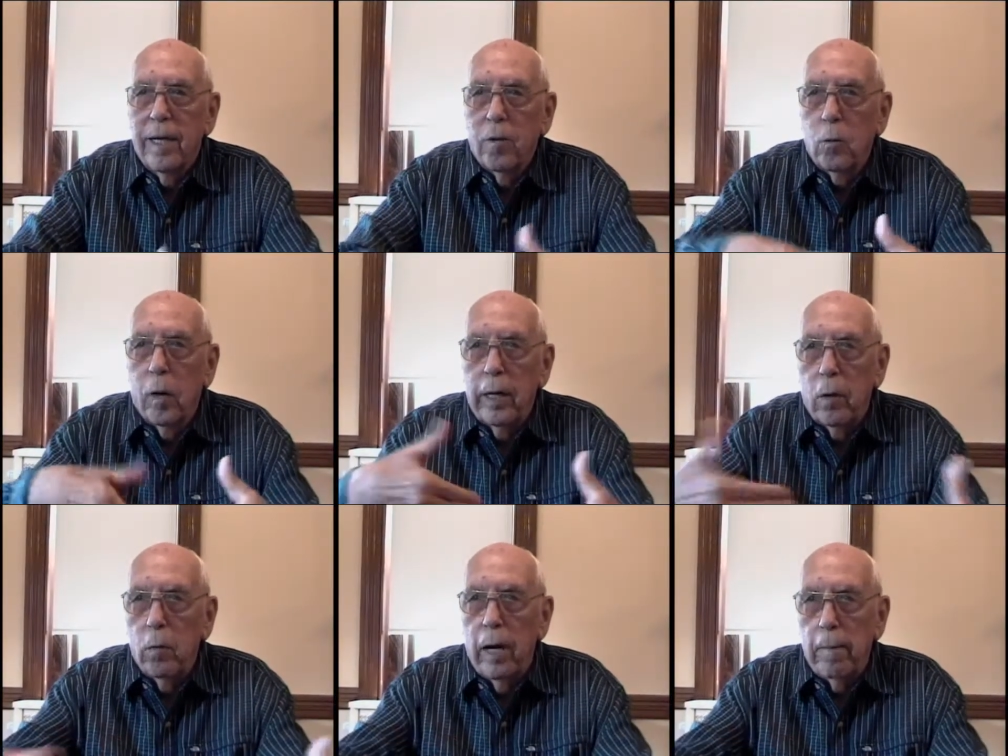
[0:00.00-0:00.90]
running
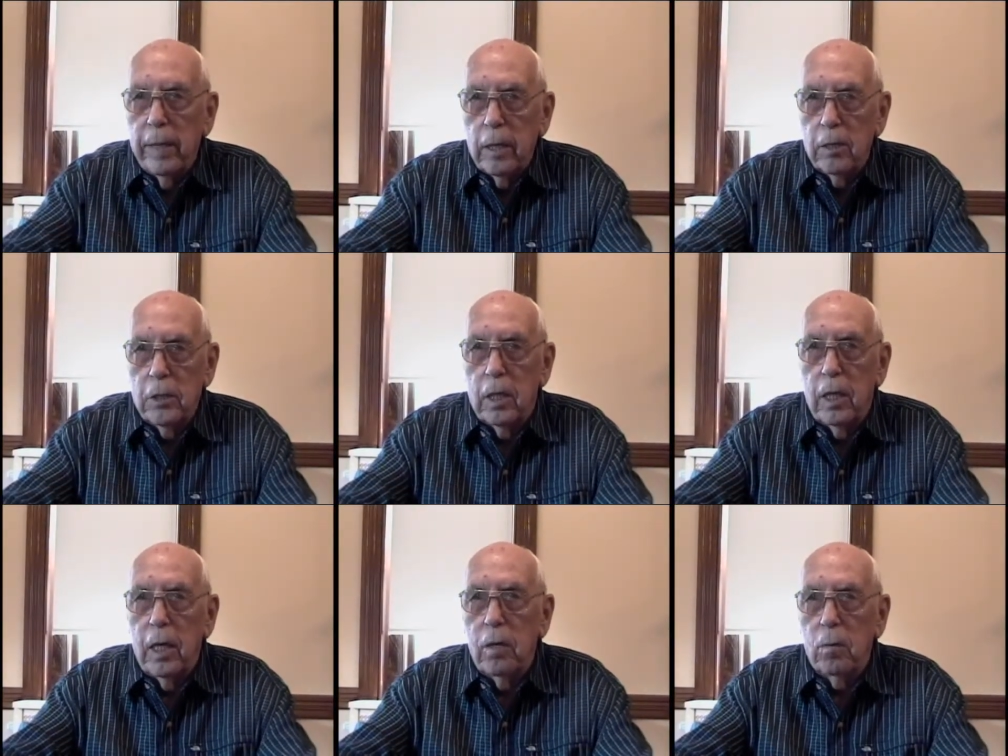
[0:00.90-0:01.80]
away because the
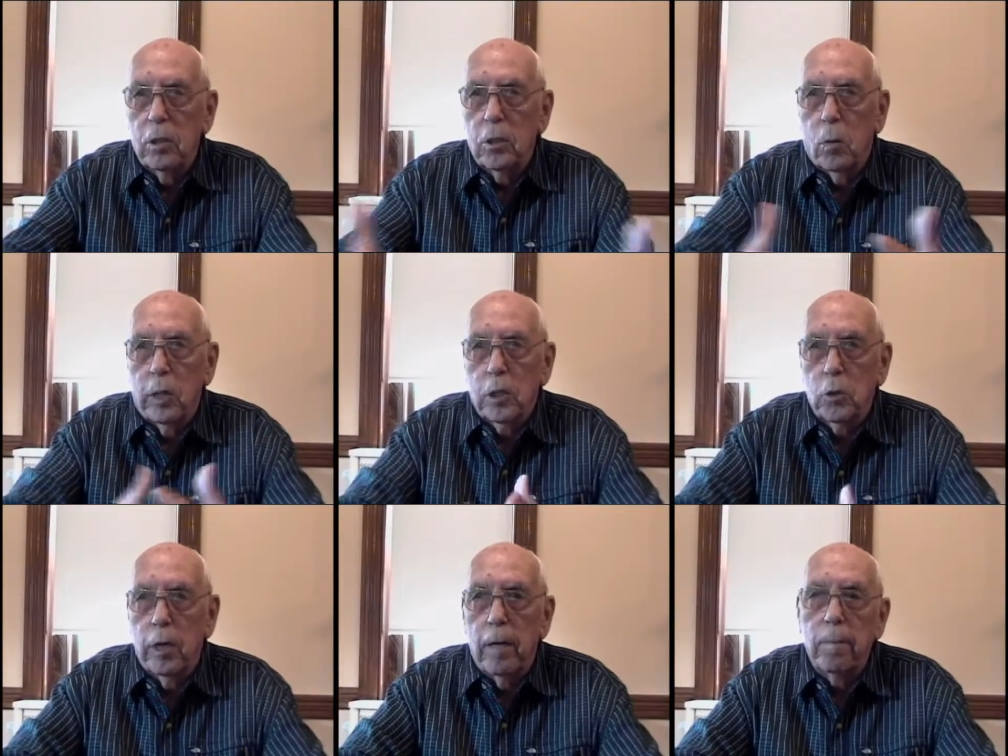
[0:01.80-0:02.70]
heat was so
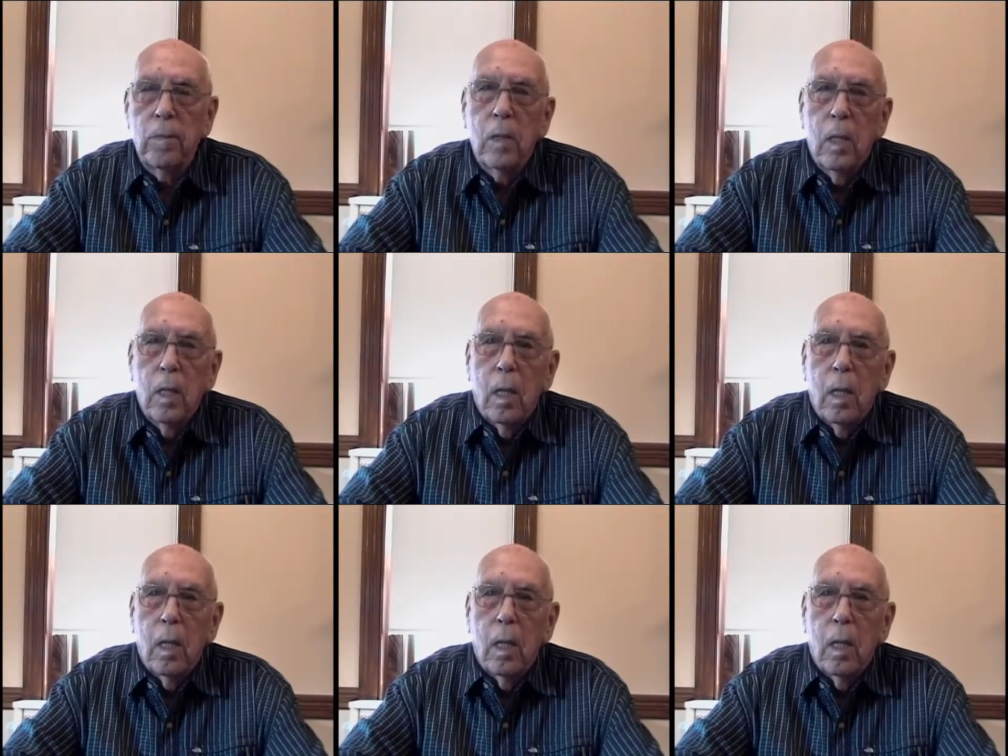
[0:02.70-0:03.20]
extreme.